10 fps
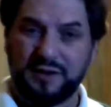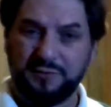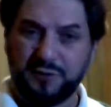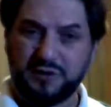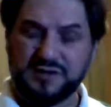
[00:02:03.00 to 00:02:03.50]

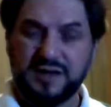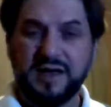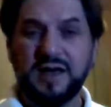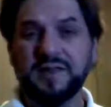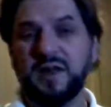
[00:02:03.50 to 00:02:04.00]
first,
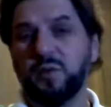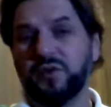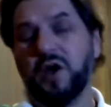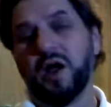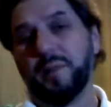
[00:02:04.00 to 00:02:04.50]
then we'll
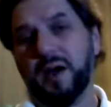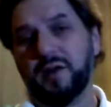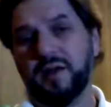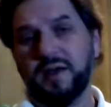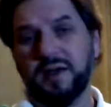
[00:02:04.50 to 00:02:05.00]
talk
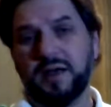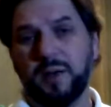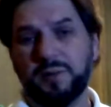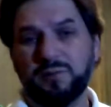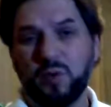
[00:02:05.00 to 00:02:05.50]
about a
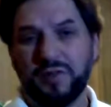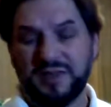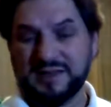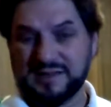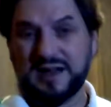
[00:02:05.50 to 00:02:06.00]
couple of more
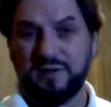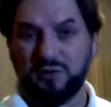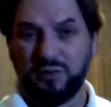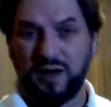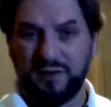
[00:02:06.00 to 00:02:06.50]
things that I've
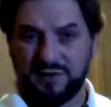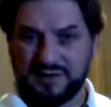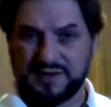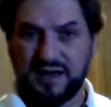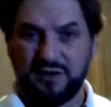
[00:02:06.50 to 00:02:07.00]
derived
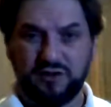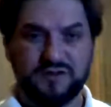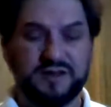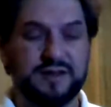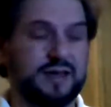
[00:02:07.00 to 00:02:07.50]
as I
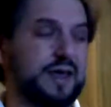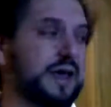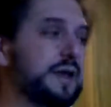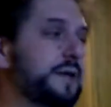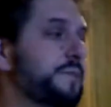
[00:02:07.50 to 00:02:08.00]
just
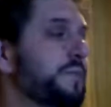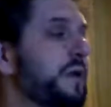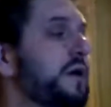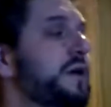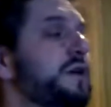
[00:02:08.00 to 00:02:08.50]
indicated.
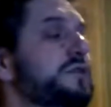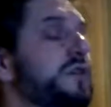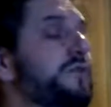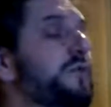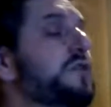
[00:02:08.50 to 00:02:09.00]
So
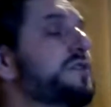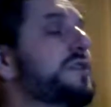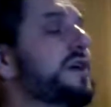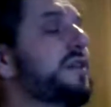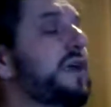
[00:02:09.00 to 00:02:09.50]
the first
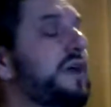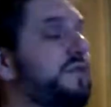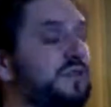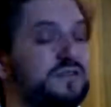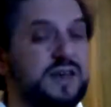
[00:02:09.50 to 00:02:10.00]
thing that he
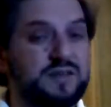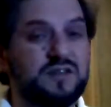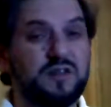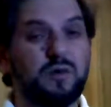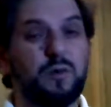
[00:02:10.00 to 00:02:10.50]
gives us as
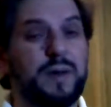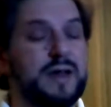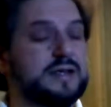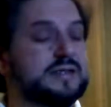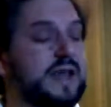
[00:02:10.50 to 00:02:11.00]
to the
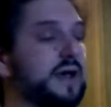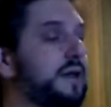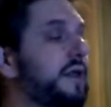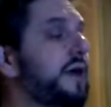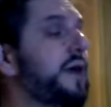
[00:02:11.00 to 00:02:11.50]
chromatic
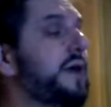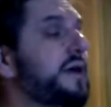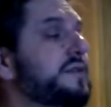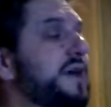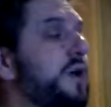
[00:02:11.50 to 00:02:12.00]
scale
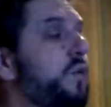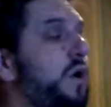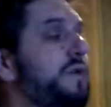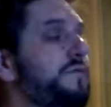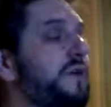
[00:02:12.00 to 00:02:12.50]
is a
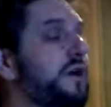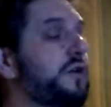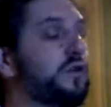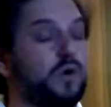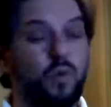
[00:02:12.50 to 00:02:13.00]
1
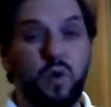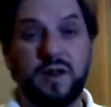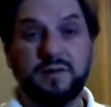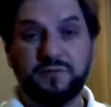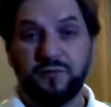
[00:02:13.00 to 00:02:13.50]
finger to
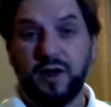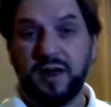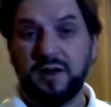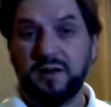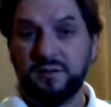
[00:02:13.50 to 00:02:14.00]
1
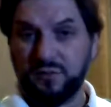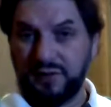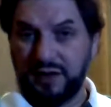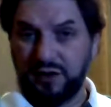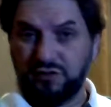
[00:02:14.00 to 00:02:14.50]
fret
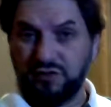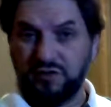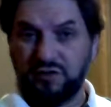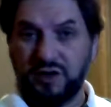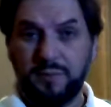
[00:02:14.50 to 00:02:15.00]

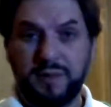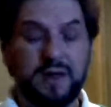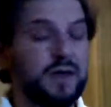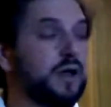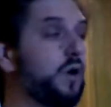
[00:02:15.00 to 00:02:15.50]
relationship
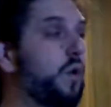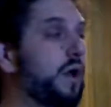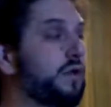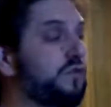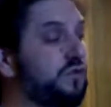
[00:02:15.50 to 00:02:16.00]

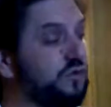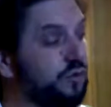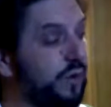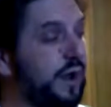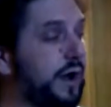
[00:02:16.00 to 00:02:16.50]
going
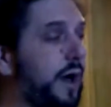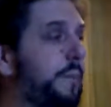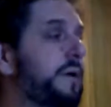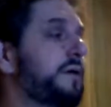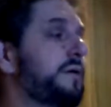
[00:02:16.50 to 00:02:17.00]
straight
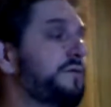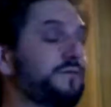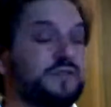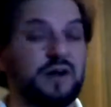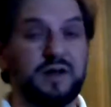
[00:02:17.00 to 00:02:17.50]
up,
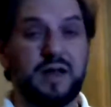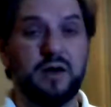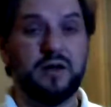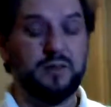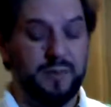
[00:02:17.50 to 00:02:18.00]
starting
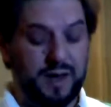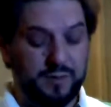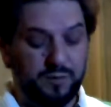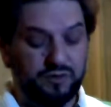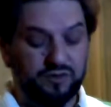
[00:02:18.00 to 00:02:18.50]
out on the
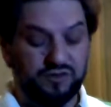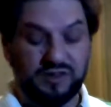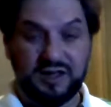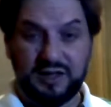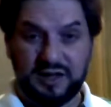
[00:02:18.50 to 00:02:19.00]
bottom, which is
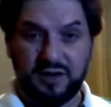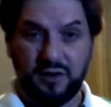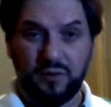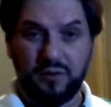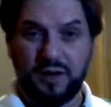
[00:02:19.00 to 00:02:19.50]
the E
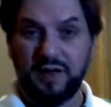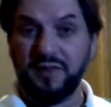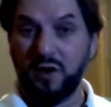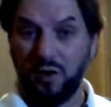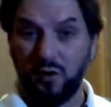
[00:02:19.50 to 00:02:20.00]
note on
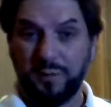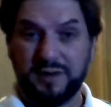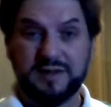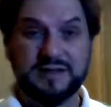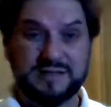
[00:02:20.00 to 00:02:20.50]
the
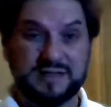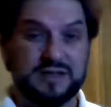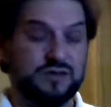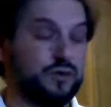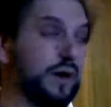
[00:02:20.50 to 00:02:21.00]
open
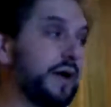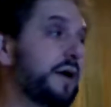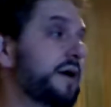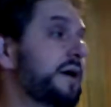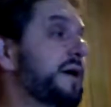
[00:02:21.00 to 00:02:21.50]
6th string.
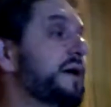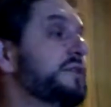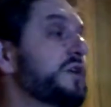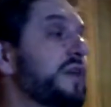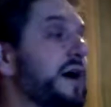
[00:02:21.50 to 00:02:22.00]

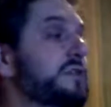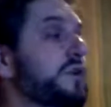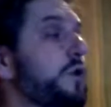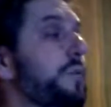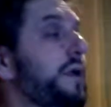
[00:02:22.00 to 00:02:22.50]
So that's
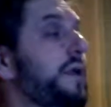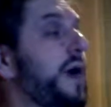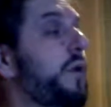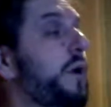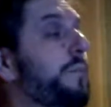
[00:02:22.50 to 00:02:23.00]
open.
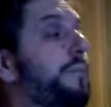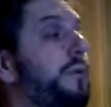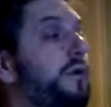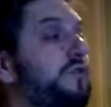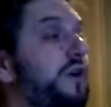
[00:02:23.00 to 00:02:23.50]
Now we
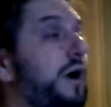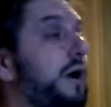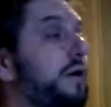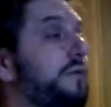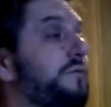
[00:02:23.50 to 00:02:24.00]
push
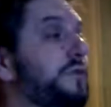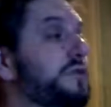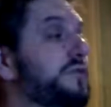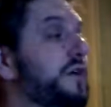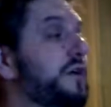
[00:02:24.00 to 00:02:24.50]
our
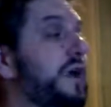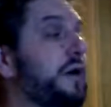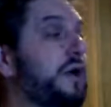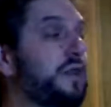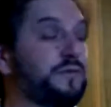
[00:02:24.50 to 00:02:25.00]
first finger
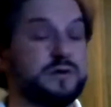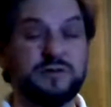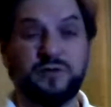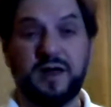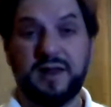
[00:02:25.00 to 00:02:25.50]
down on the 1st
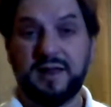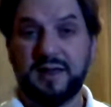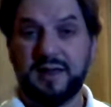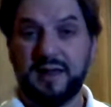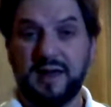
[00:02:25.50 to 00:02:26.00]
fret,
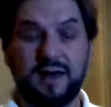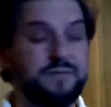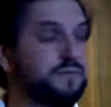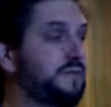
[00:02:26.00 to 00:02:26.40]
F.